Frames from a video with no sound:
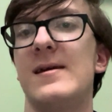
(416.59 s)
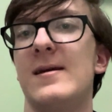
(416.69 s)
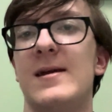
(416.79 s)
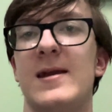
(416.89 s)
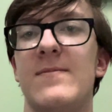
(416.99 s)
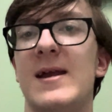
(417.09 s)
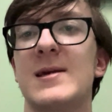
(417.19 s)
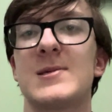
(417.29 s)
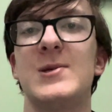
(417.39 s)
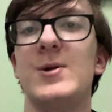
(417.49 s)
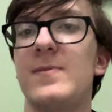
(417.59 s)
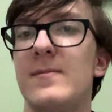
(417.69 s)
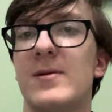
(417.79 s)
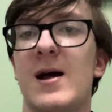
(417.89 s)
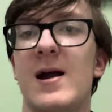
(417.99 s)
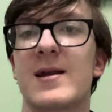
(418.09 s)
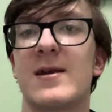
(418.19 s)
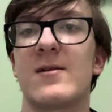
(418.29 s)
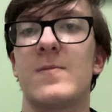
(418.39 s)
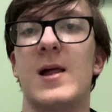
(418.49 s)
he made a stupid block there
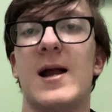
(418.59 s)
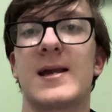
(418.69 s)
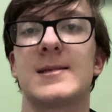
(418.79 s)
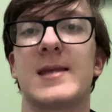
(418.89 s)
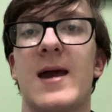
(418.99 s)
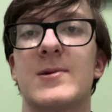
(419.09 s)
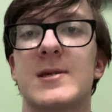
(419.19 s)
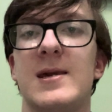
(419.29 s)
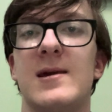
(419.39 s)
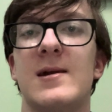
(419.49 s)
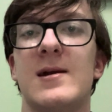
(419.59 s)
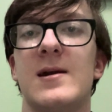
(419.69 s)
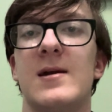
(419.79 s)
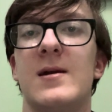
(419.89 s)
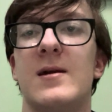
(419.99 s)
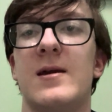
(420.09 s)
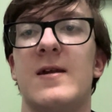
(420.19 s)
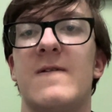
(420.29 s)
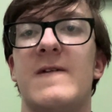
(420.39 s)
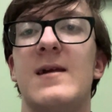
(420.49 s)
to block Keselowski.
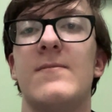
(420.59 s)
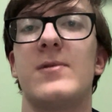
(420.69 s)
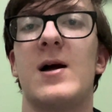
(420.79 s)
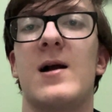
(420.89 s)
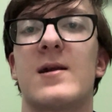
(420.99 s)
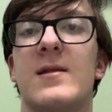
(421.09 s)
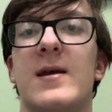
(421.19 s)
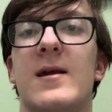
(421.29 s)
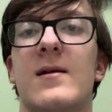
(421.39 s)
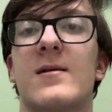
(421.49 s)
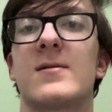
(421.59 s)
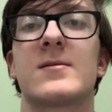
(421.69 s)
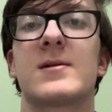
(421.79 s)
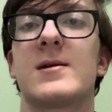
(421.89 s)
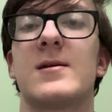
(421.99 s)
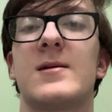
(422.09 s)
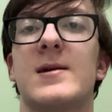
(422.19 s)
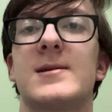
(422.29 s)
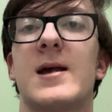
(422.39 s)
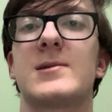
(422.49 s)
If he didn't block there,
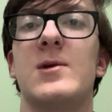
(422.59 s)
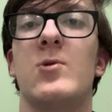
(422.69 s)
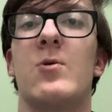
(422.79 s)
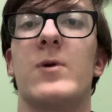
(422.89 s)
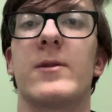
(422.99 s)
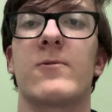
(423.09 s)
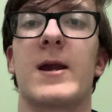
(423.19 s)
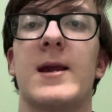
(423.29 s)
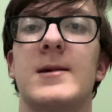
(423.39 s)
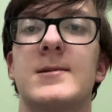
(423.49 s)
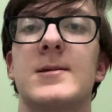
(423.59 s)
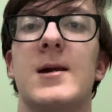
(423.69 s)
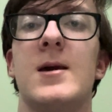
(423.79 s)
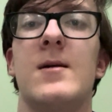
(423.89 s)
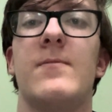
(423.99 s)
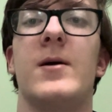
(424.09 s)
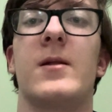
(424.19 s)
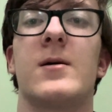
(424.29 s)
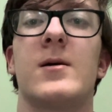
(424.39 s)
Keselowski would have won the race. But